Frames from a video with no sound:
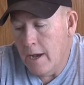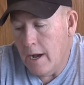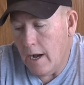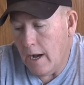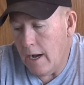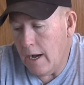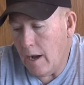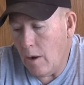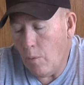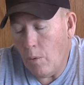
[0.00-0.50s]

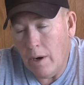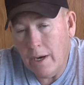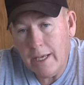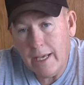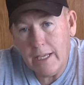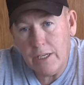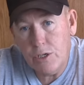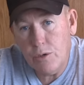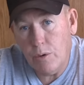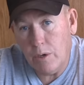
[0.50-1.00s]
Uh, I want to
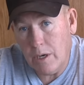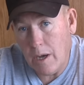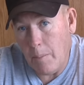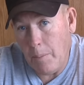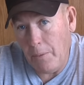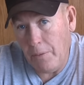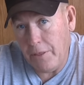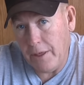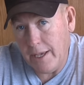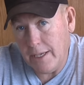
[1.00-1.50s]
get to a
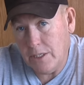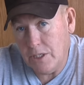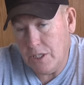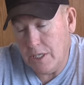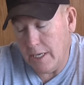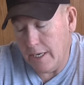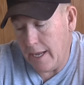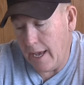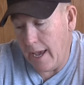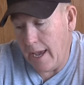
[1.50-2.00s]
couple things
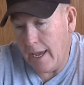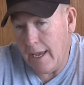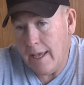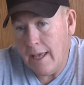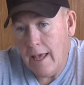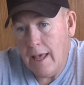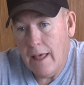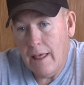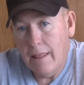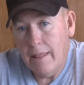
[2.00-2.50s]
today
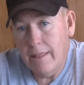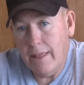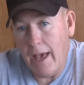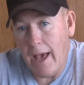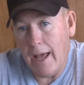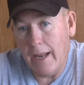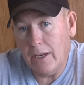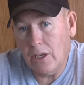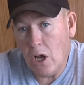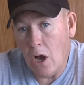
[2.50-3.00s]

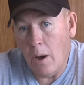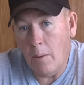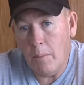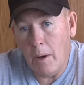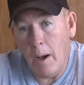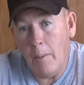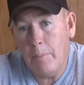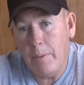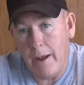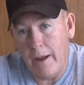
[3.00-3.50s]
that come
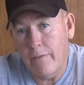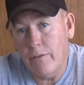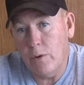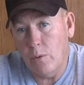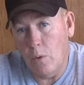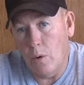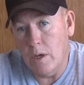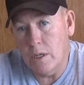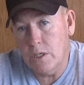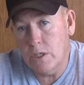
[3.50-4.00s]
up every
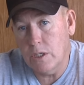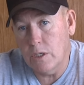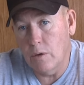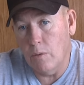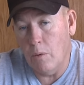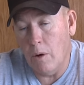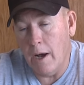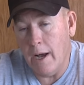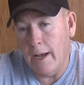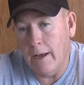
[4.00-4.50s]
once in a
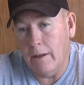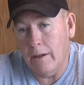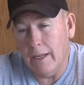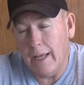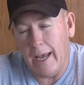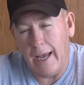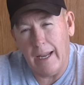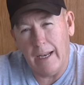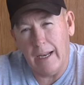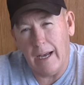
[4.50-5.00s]
while,
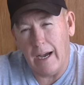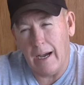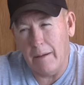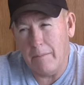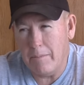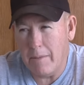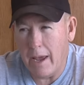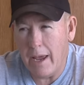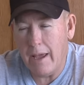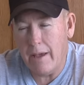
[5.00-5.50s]
and I
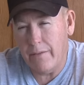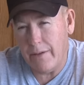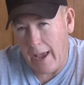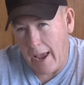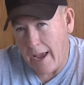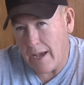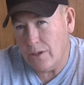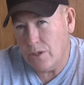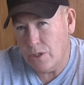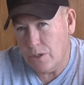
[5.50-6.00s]
may have
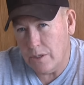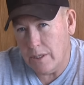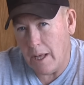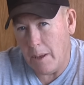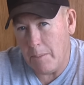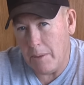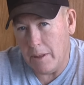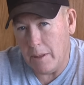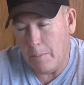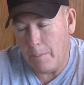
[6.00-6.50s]
answered
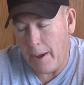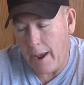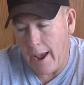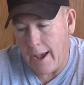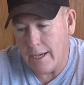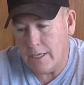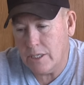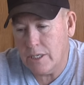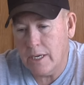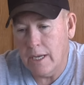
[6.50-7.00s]
them in the
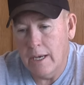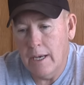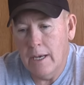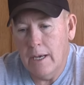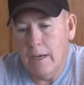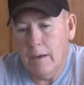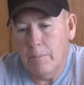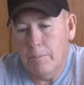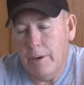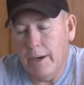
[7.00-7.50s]
past,
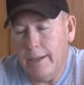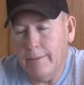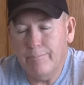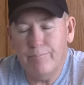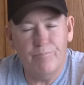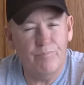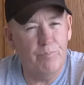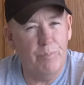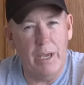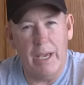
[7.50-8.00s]

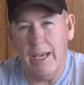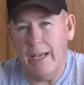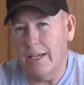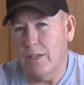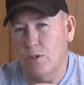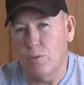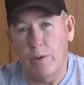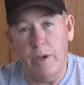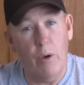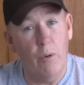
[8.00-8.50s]
but being
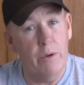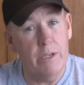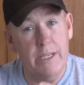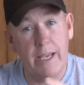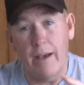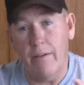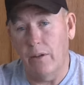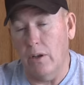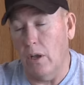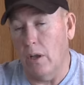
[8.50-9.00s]
as we always
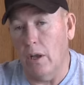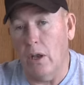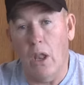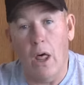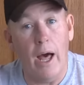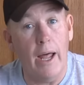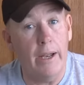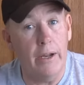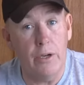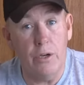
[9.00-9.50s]
have a
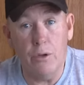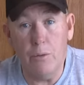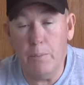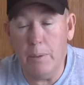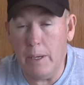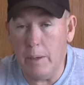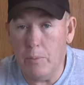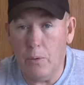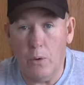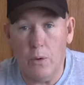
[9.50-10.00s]
lot of new
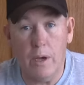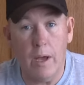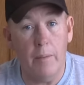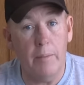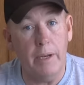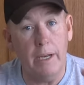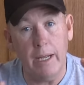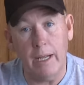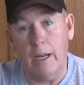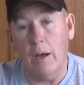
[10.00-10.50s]
people
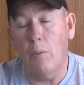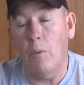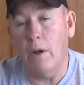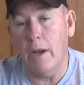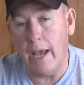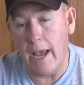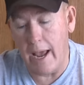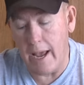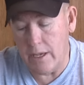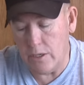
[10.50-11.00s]
coming in, I
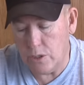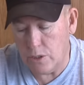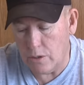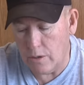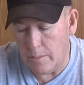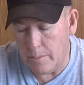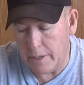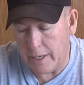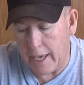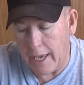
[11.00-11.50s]
want to answer
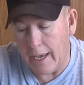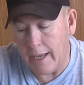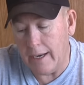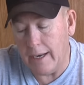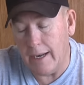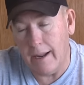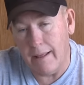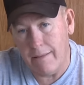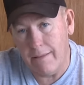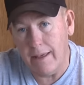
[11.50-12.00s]
them again,
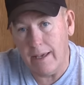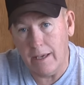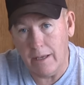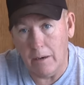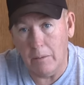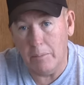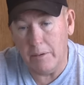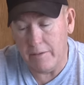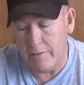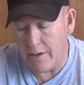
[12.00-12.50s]
and I think
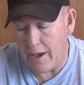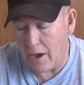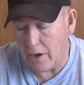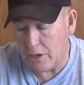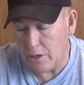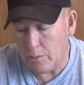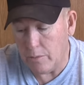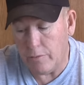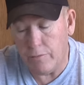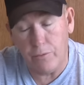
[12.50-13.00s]
it'll be
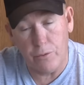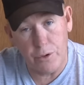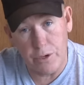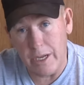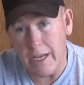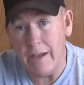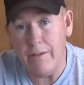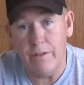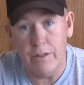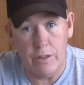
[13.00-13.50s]
valuable for you,
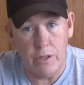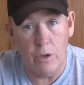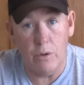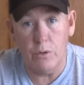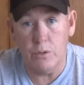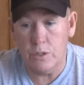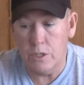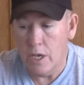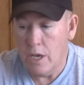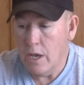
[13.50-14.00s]
even
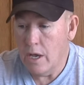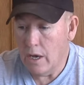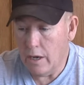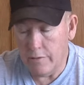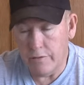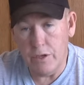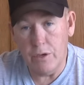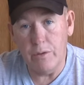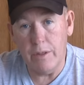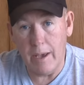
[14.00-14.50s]
those
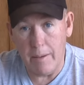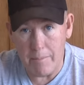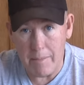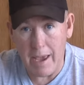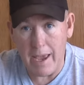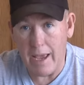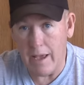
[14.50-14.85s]
of you that may